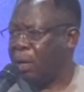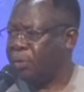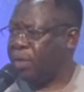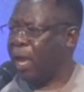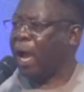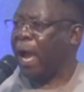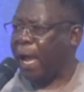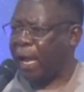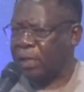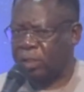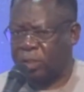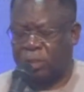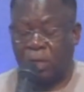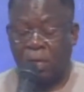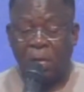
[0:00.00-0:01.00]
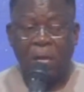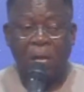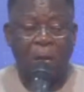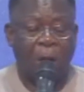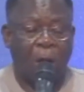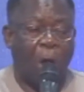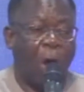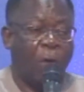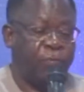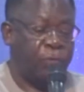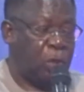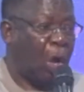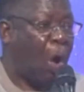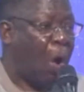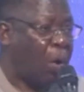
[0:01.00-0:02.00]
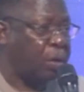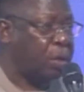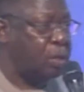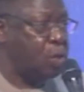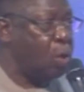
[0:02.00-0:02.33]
the heart of God,